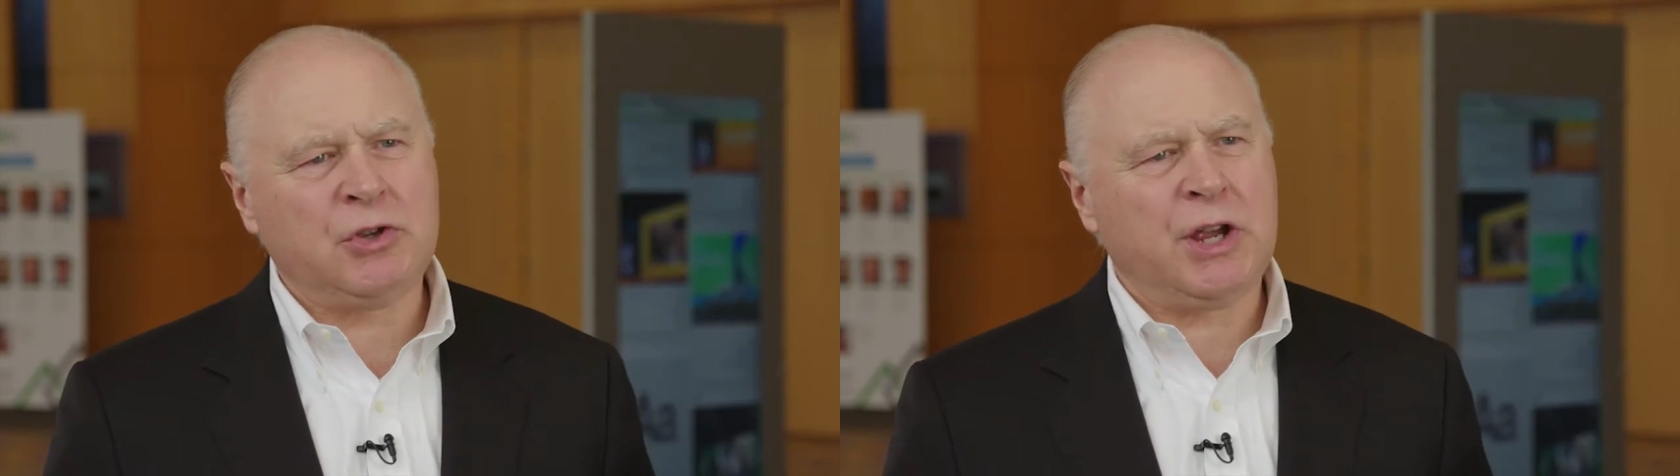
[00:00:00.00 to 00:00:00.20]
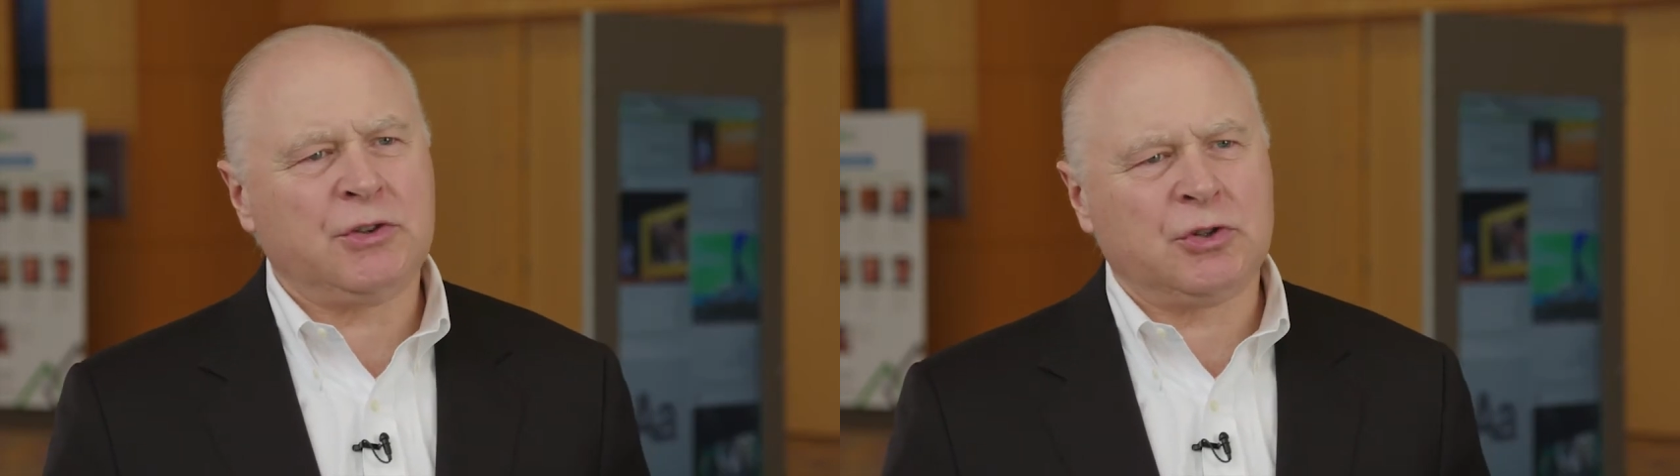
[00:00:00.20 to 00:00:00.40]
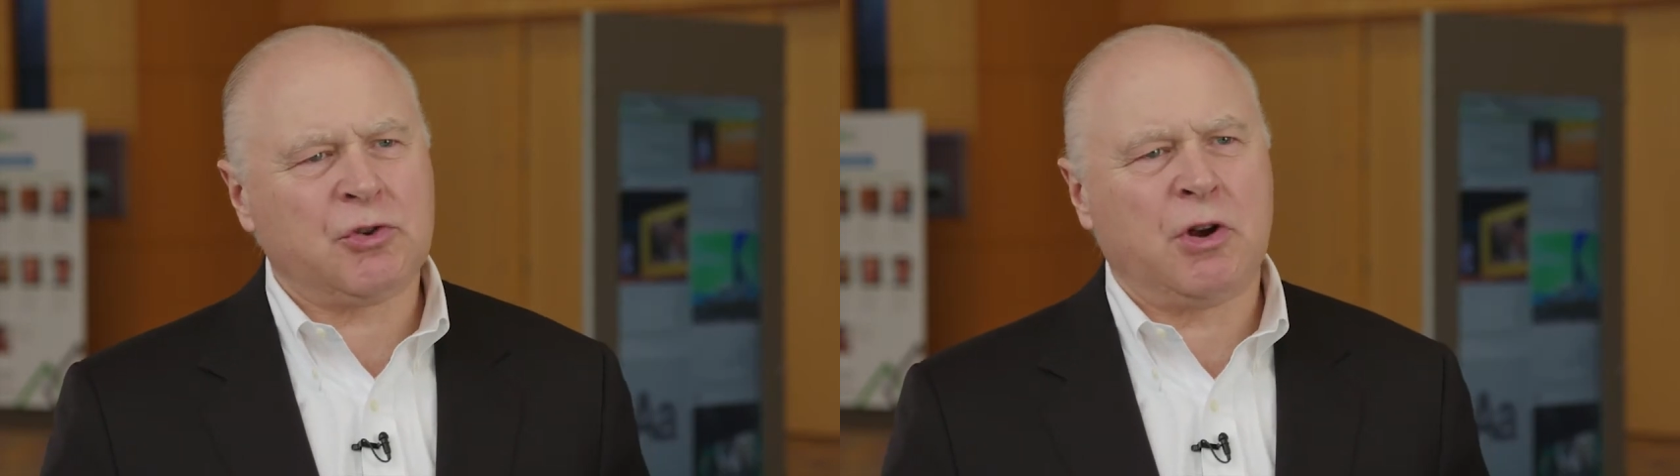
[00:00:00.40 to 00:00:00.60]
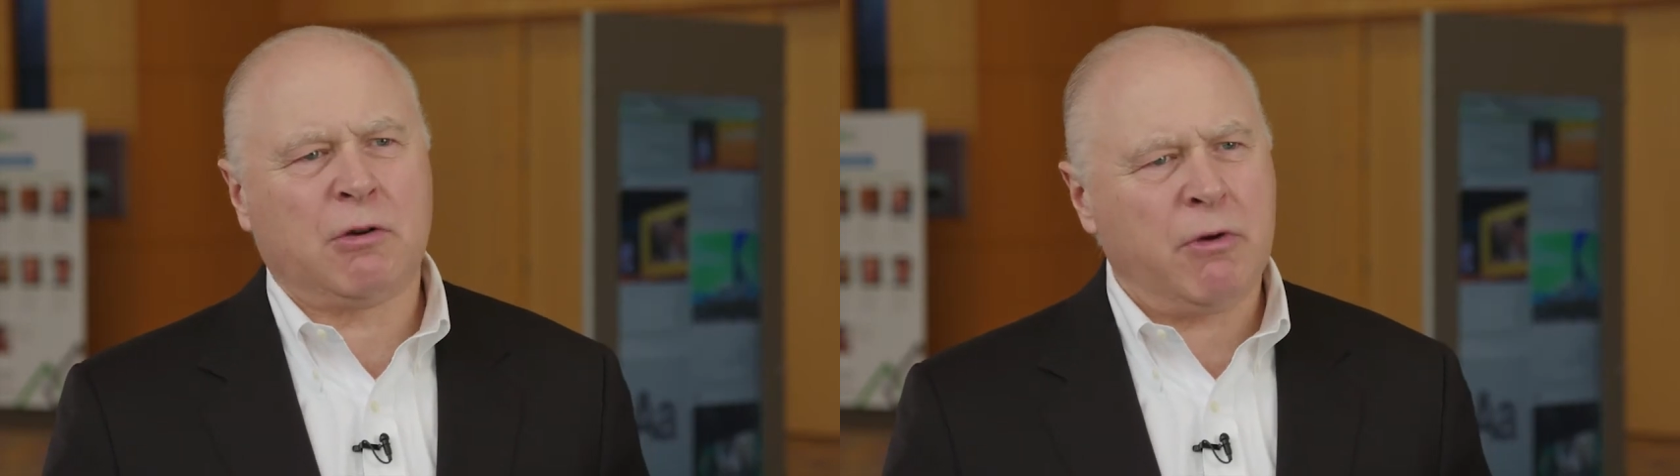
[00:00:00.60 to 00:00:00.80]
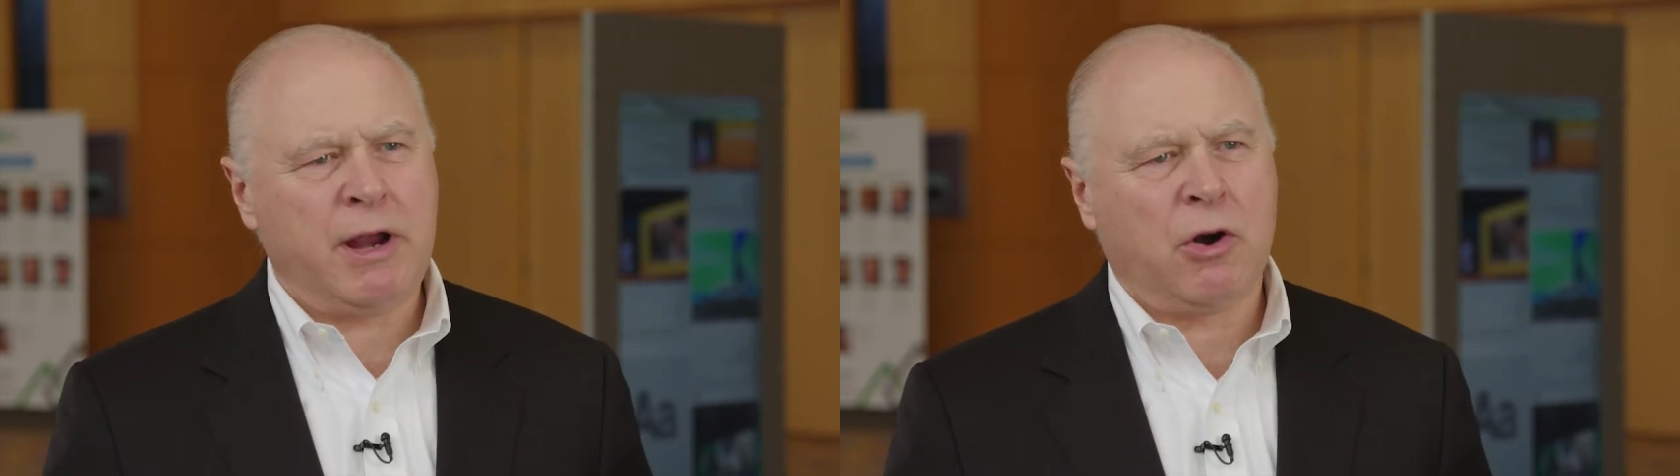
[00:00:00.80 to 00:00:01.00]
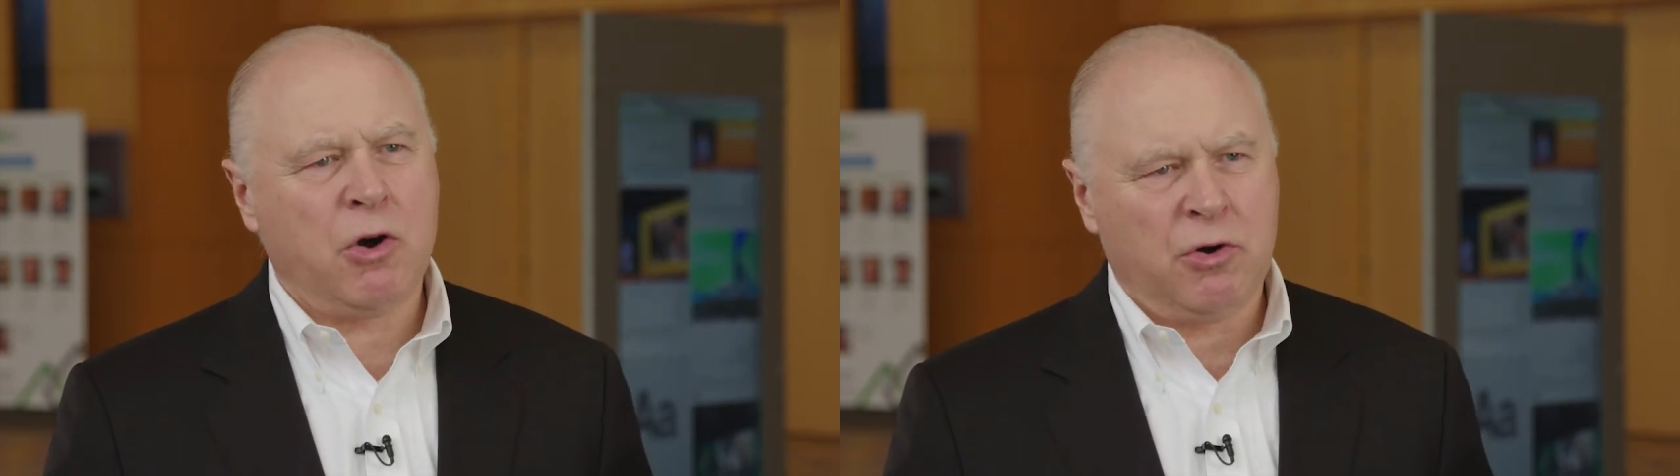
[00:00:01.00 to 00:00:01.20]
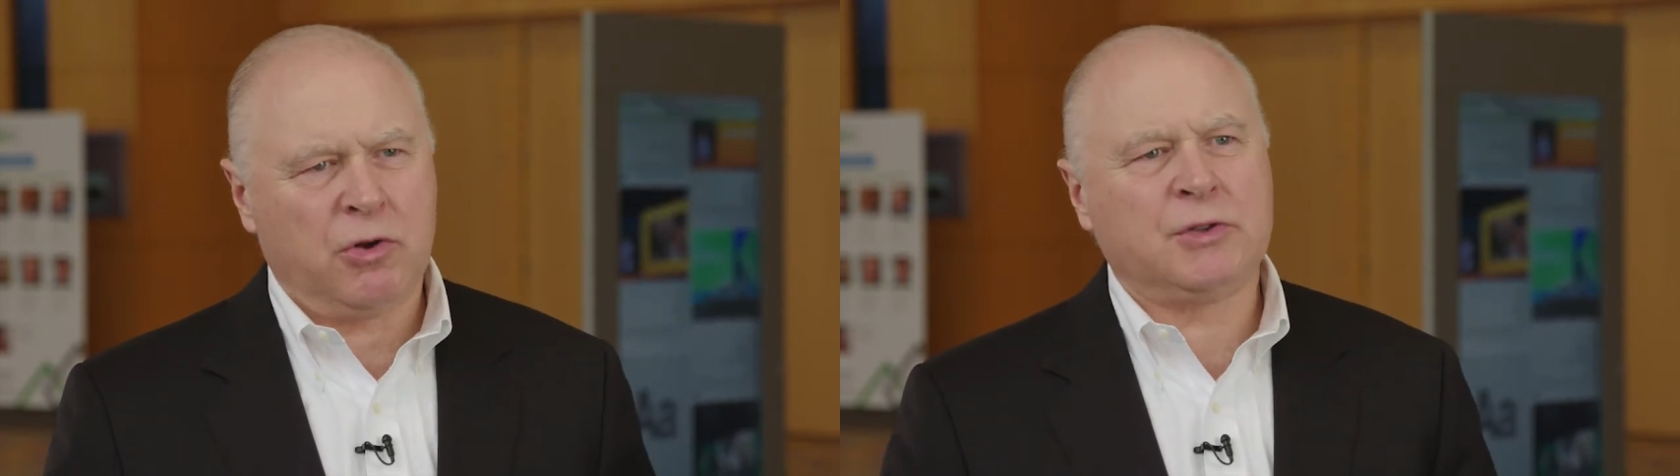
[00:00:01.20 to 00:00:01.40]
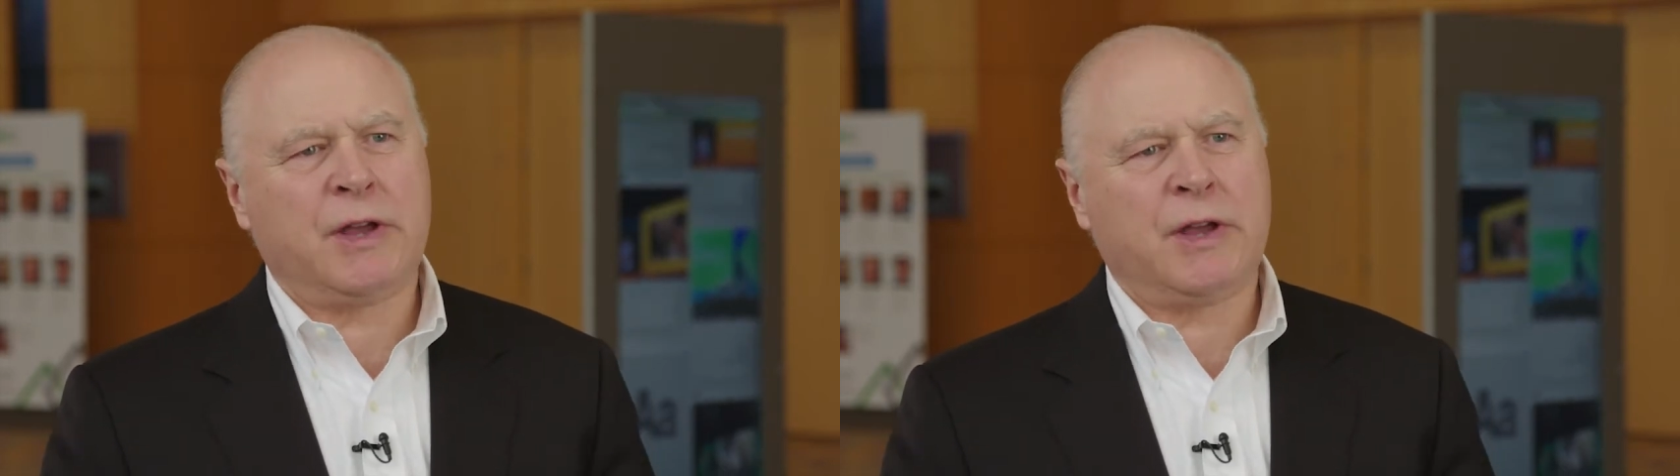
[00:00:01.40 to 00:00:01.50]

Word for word: change is going to create hurdles.